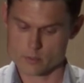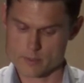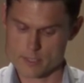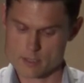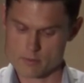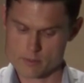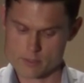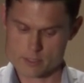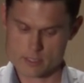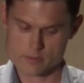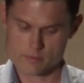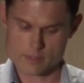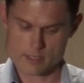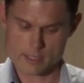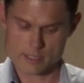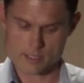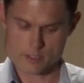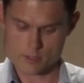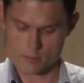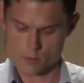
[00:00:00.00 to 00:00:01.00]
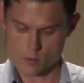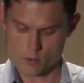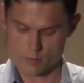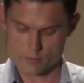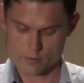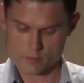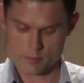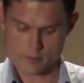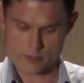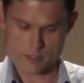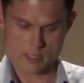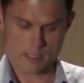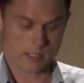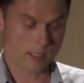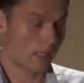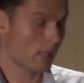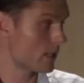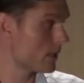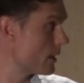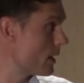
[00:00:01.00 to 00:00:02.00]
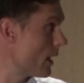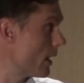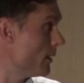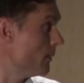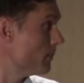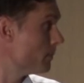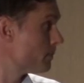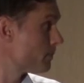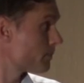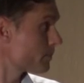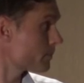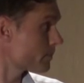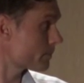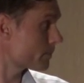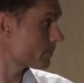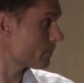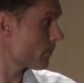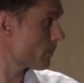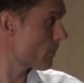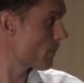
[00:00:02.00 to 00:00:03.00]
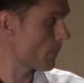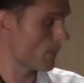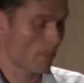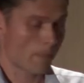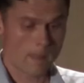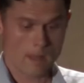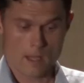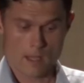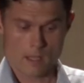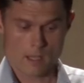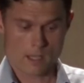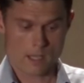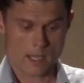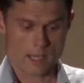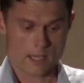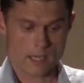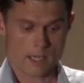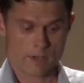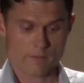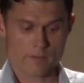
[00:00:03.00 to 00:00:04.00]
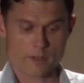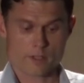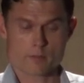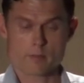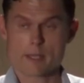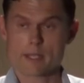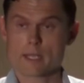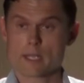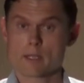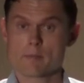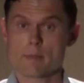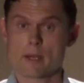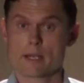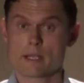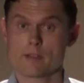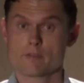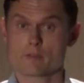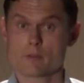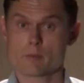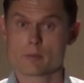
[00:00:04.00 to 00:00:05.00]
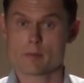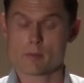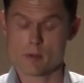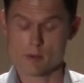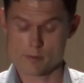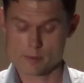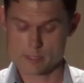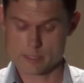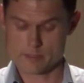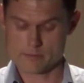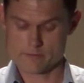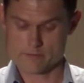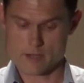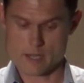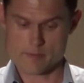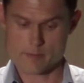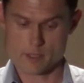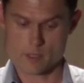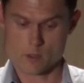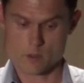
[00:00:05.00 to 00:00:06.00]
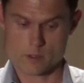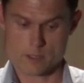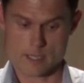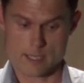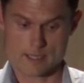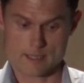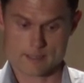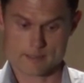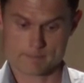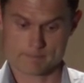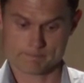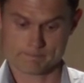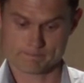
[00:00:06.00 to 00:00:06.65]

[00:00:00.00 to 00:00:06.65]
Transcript: we aren't receiving any support for presenting here today. And none of us make any money from promoting fiber content.